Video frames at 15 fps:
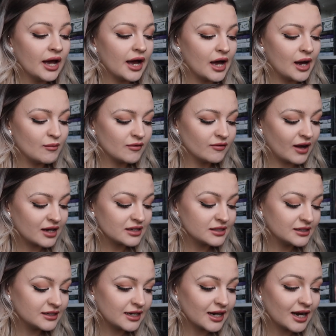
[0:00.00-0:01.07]
um, of
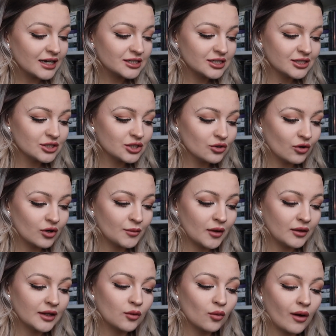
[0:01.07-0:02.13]
Cassian and Cassian's talking
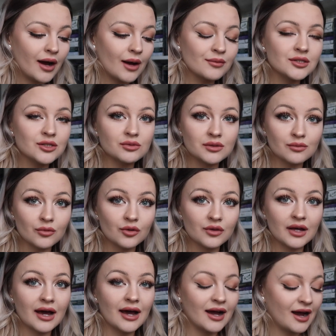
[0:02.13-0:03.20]
about like what happened to his mother
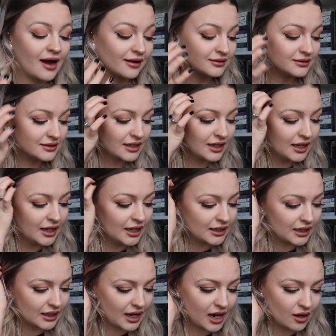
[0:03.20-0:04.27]
and
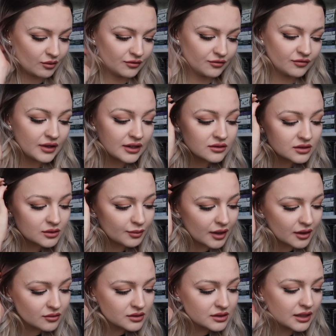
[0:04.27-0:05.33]
like how he feels
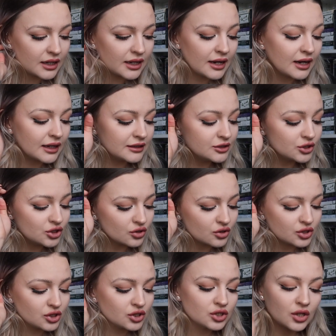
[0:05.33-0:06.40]
about it and it's
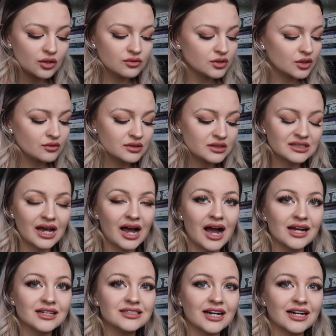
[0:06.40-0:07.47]
just so so
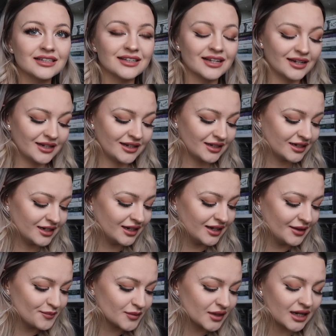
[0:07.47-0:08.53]
sad and like
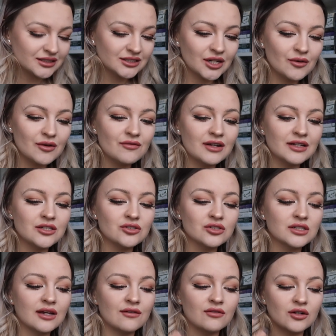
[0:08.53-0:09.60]
I don't know, it really
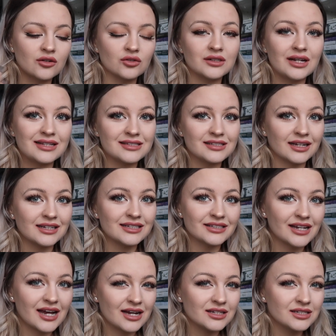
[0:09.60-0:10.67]
just give a good insight into
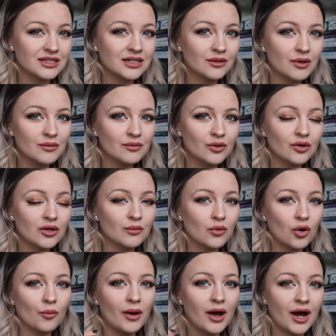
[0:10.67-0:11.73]
Cassian a bit more and a
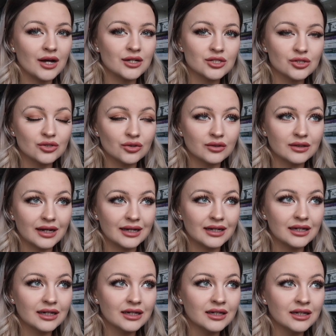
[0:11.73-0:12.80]
more personal,
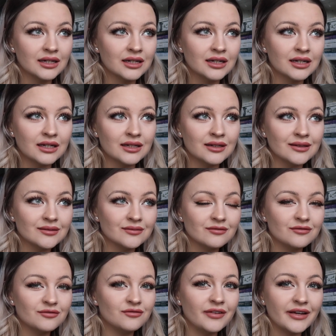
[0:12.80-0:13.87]
like,
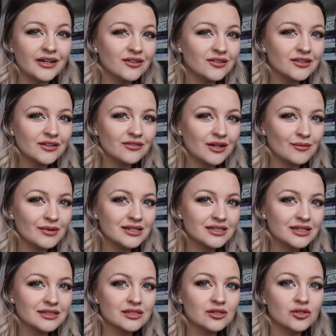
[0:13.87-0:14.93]
feel, if that makes sense.